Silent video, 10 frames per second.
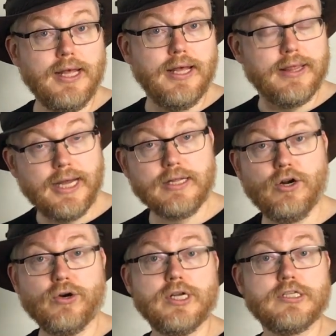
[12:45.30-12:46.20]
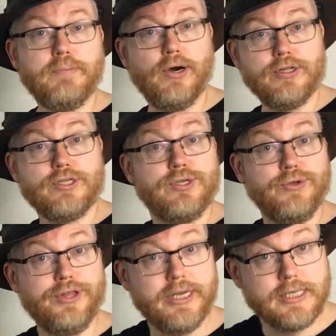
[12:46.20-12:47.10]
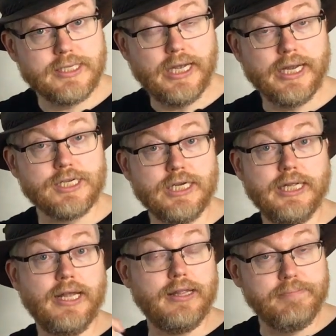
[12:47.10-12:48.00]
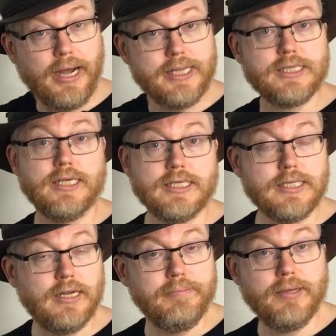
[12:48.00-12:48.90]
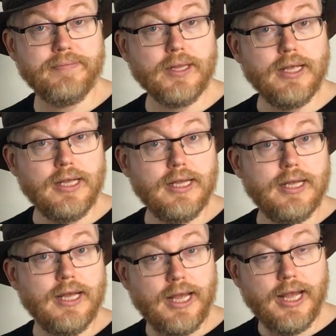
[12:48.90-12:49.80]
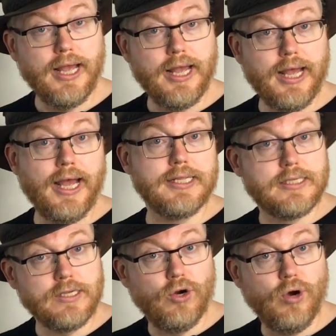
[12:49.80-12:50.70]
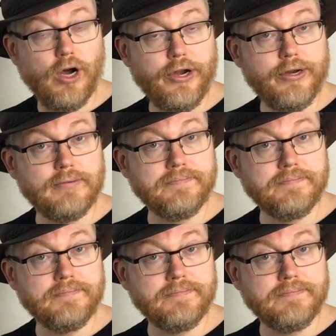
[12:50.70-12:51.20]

That corresponds to this section in my system, and so on.